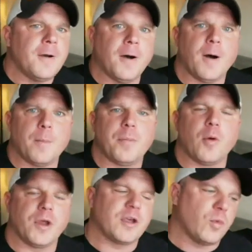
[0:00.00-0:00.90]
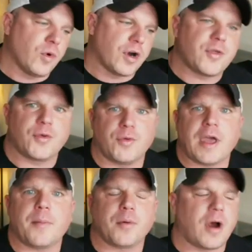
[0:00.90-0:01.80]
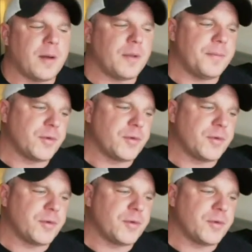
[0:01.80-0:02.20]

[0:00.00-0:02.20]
But we can work through that problem.